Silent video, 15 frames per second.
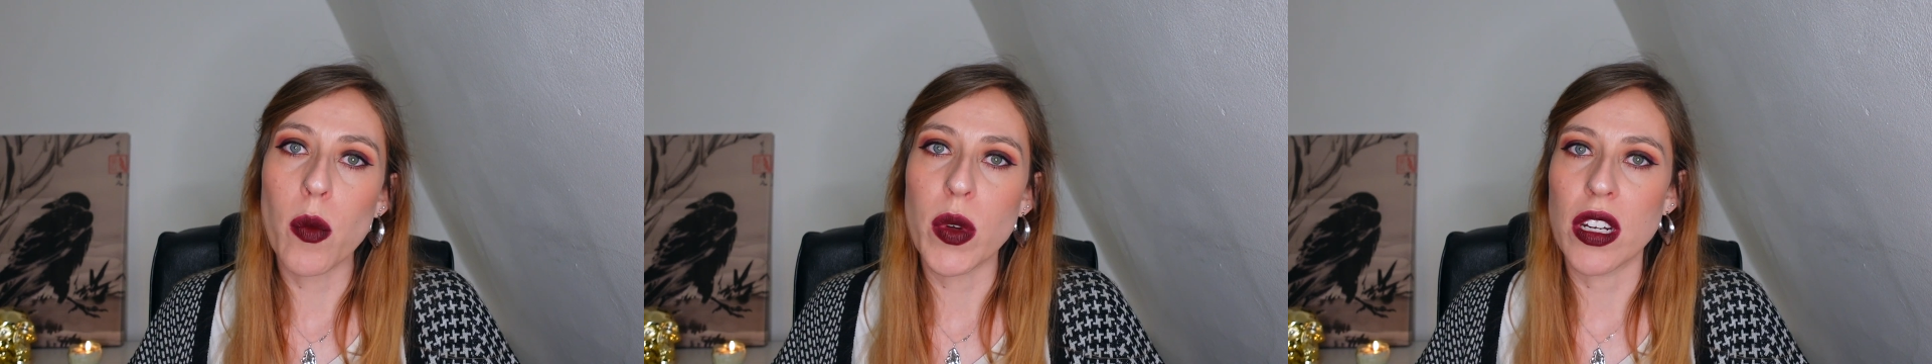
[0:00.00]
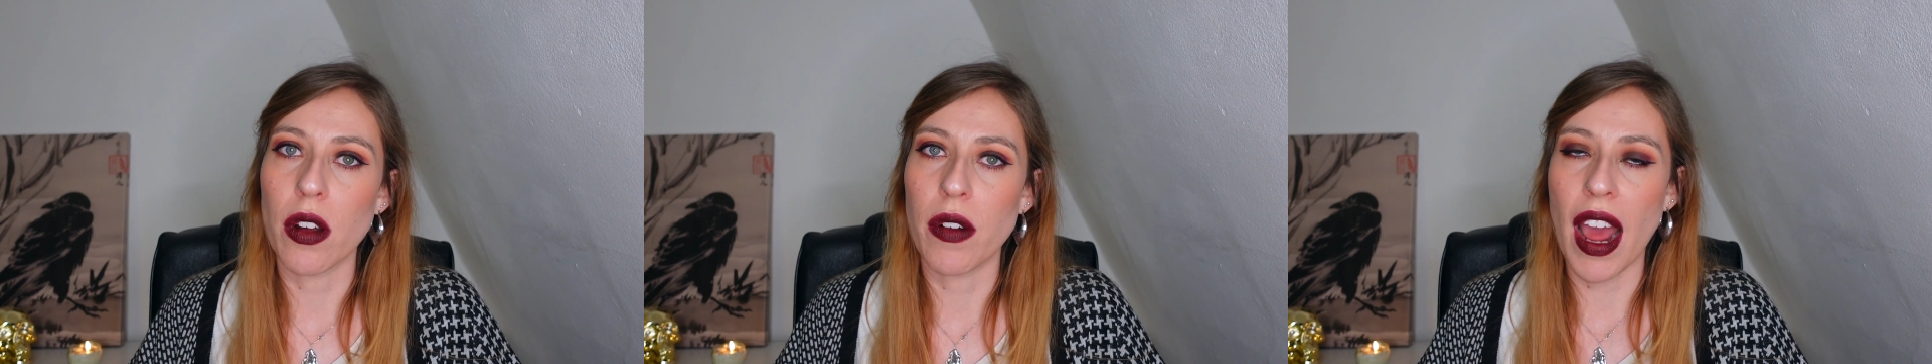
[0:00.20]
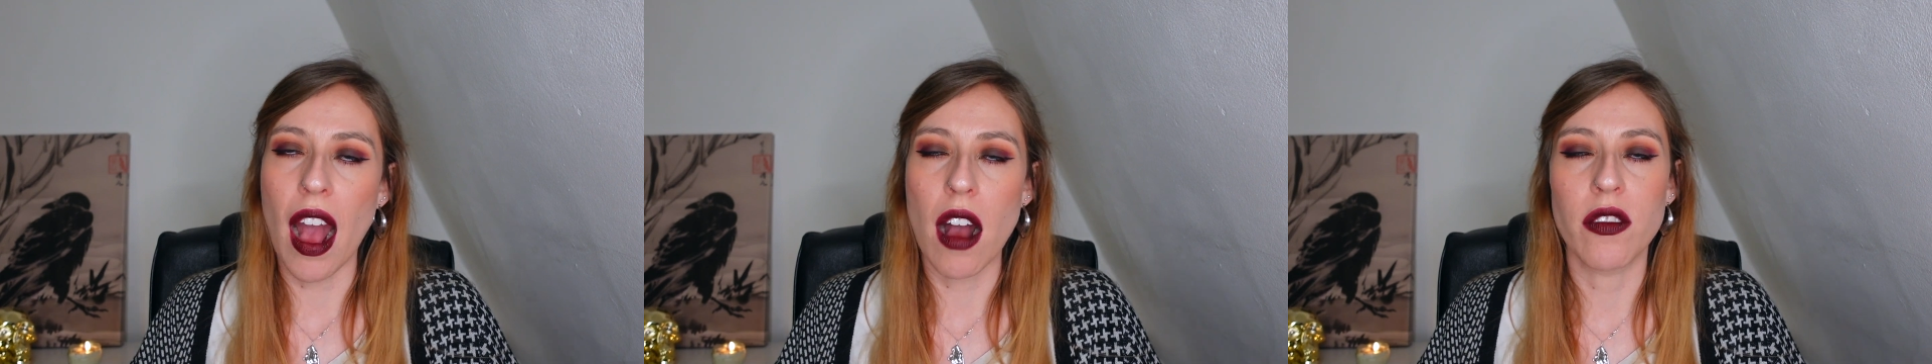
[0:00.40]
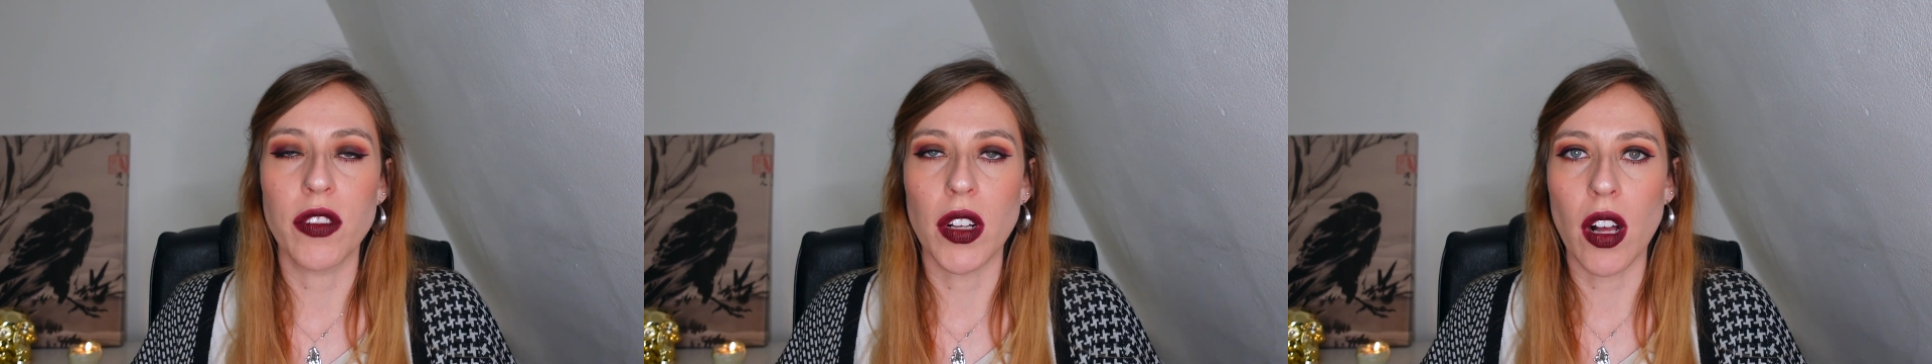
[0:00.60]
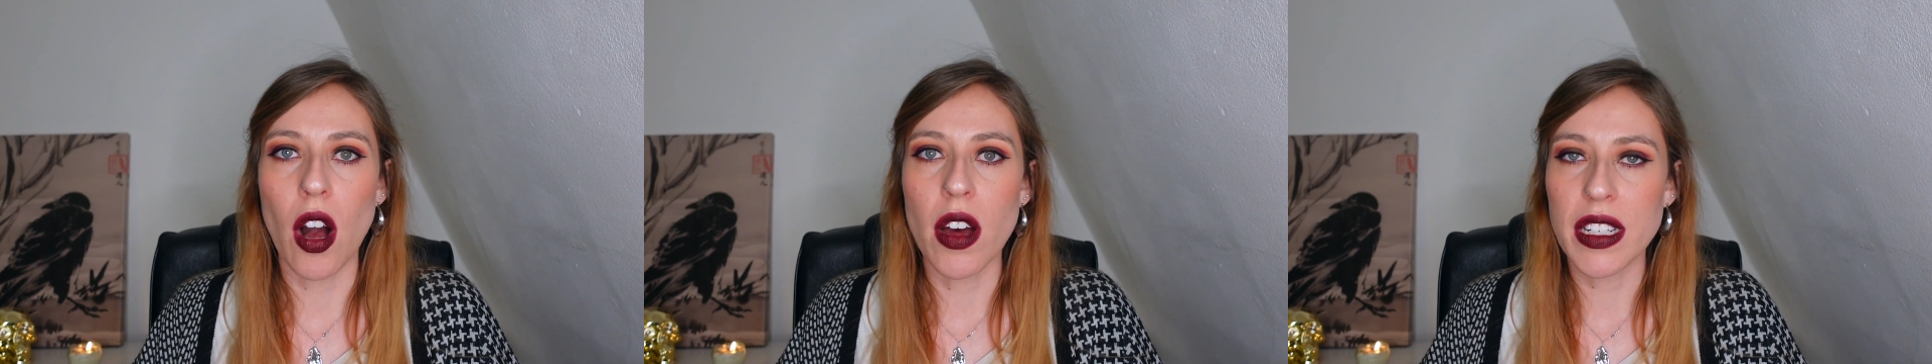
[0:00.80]
We don't have
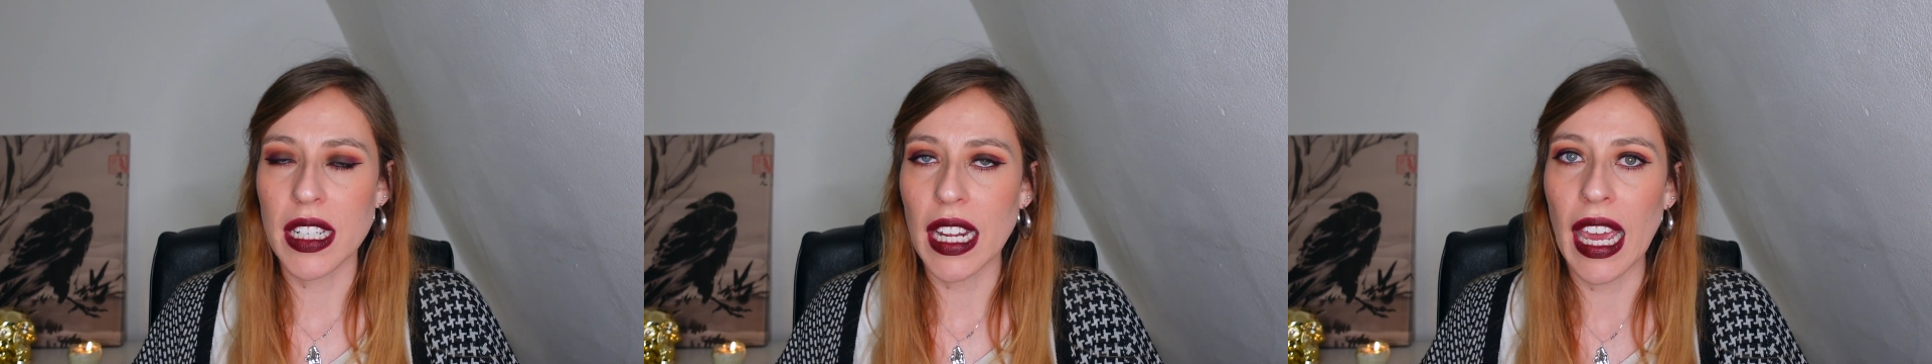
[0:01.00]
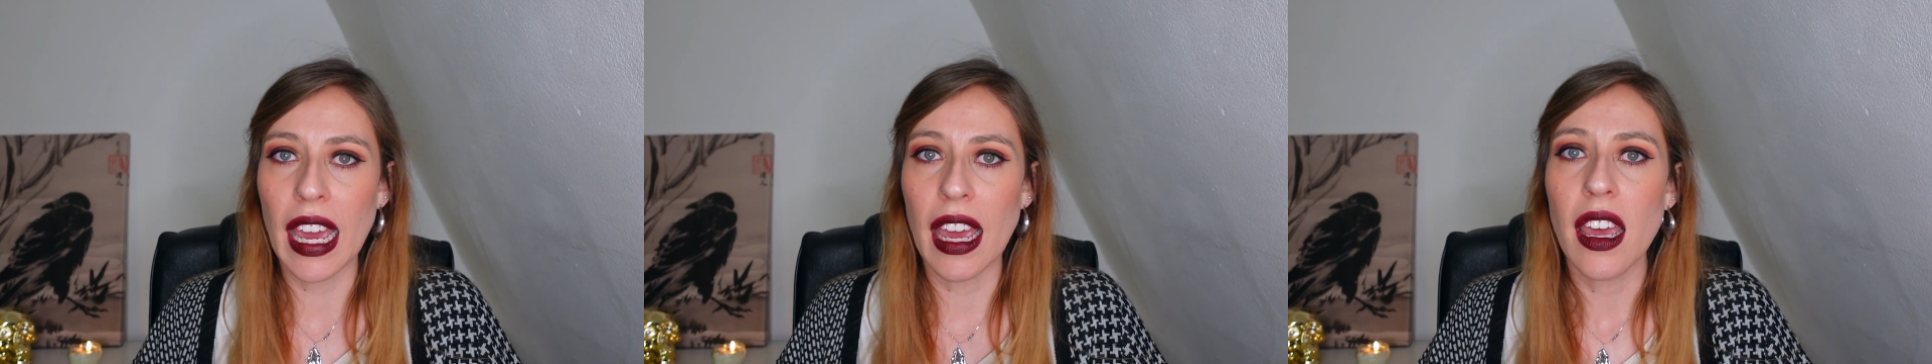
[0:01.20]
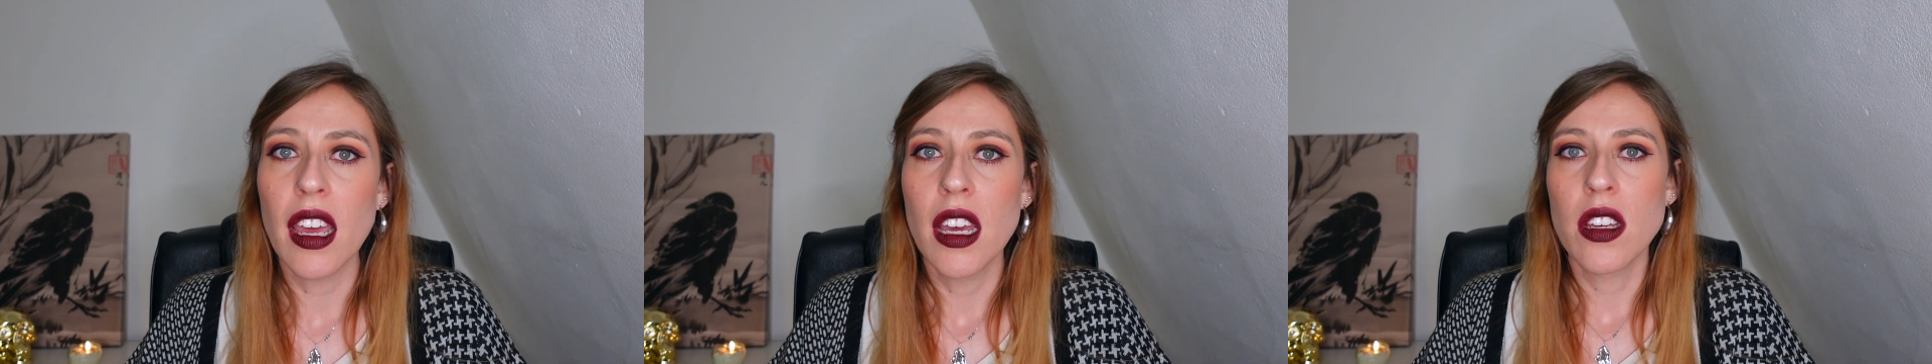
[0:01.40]
a garden here,